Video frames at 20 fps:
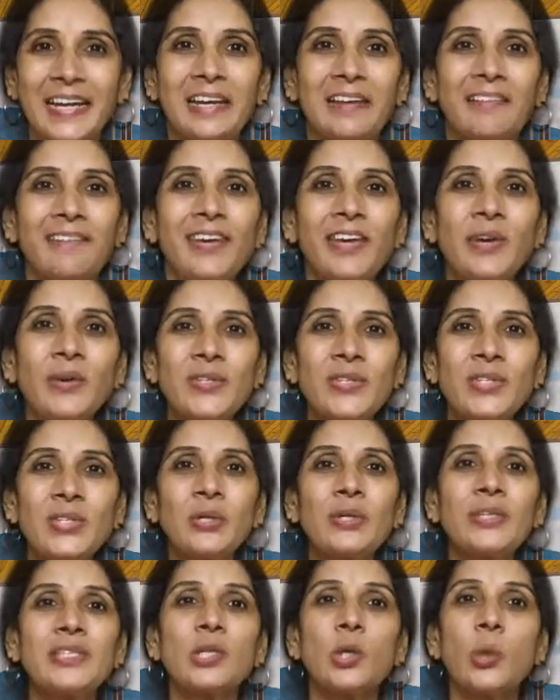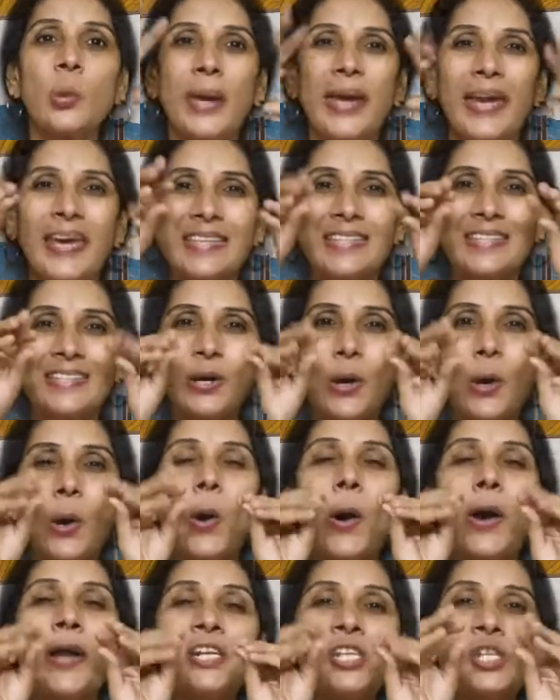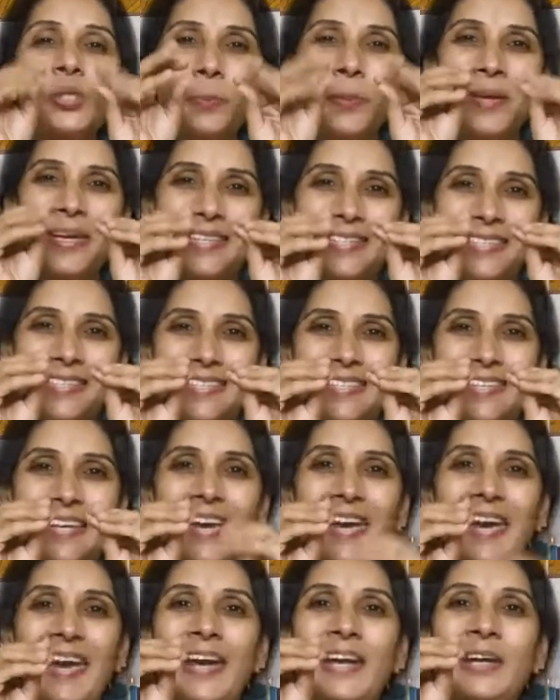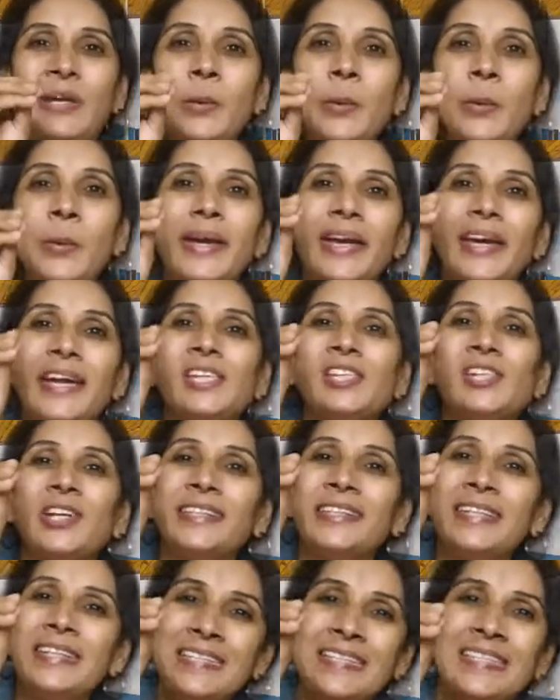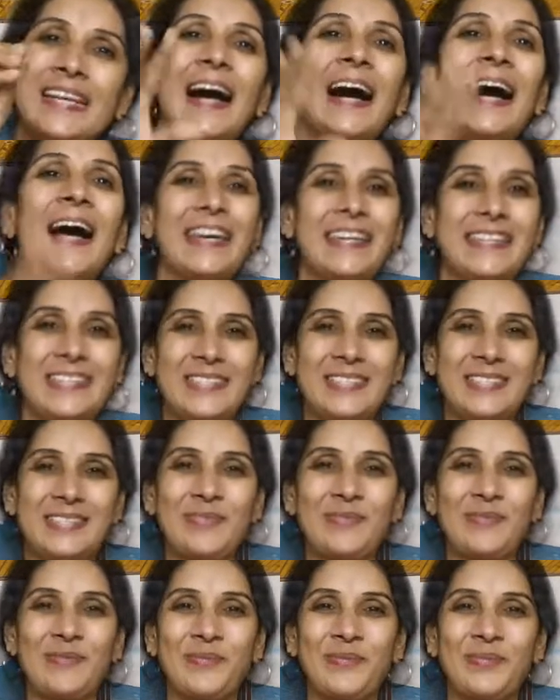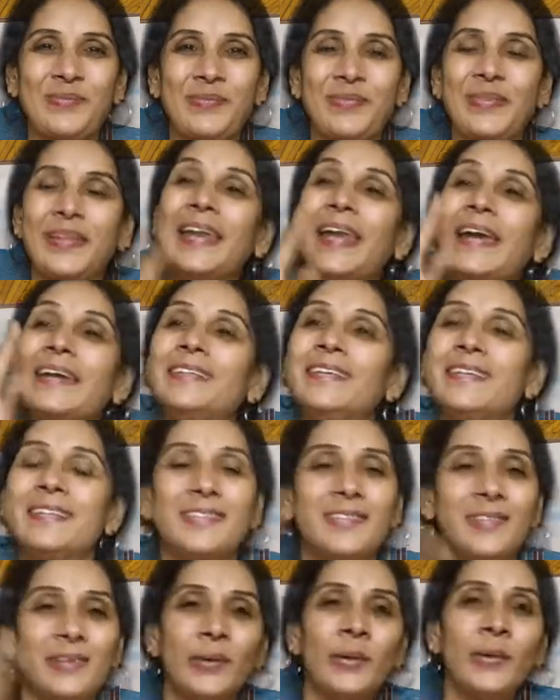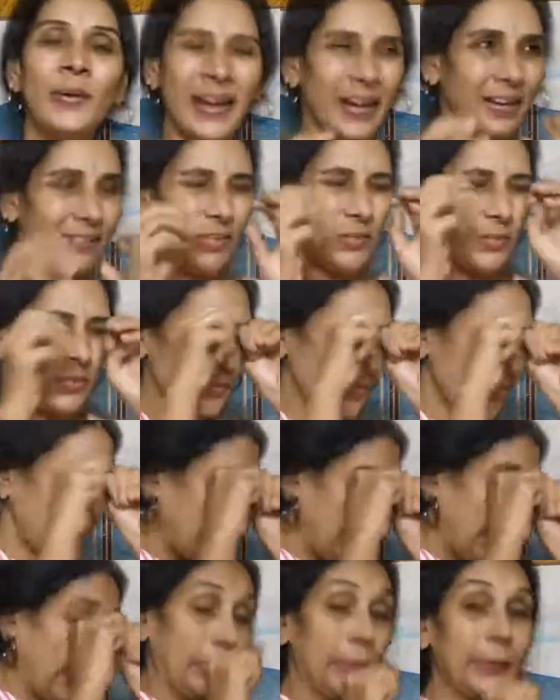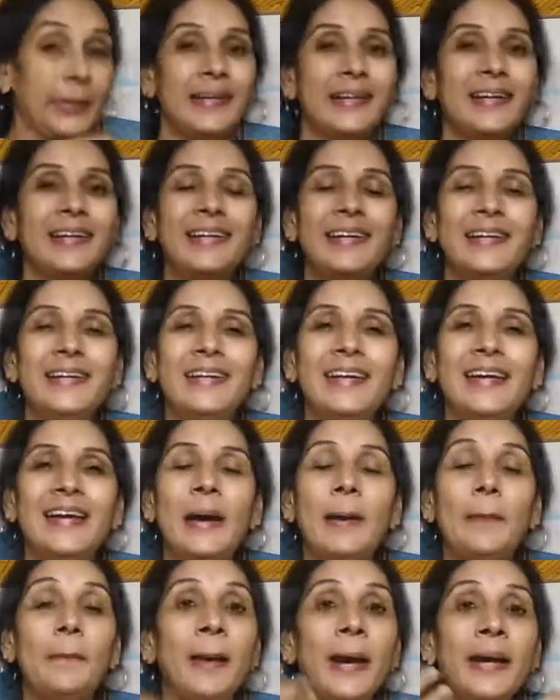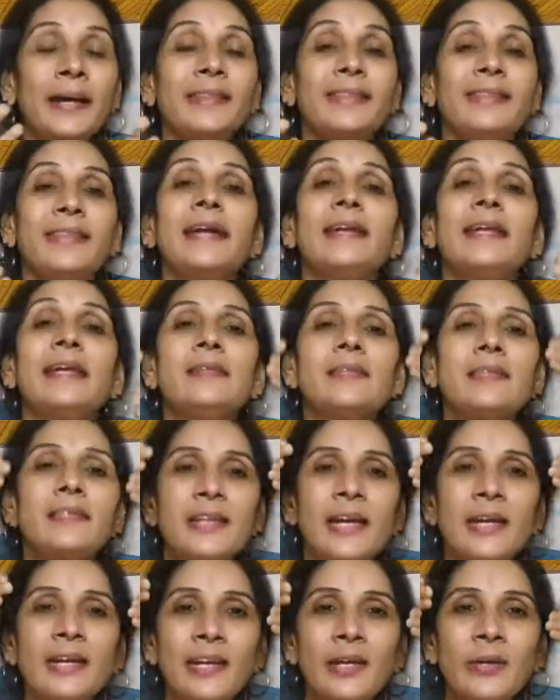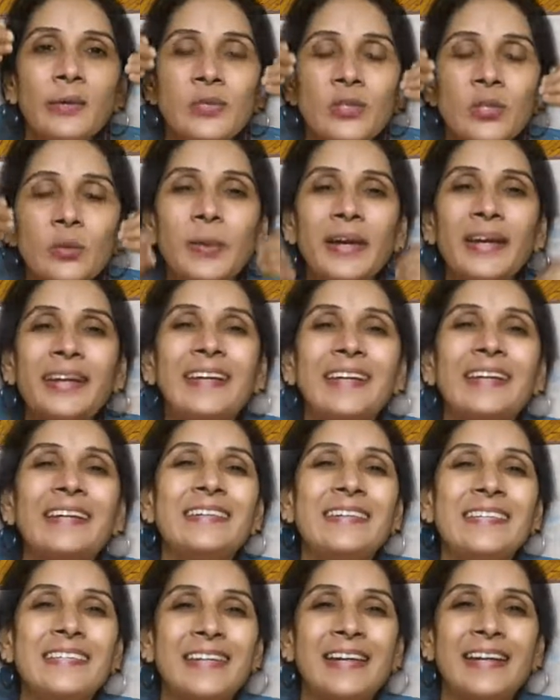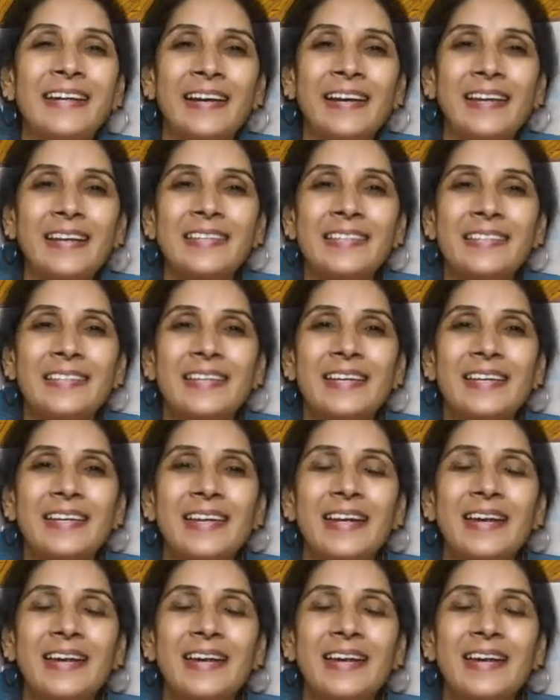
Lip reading: We used to squeeze orange peels into each other's eyes. Like this, you know, and we used to say no, but that instantly used to bring tears in our eyes.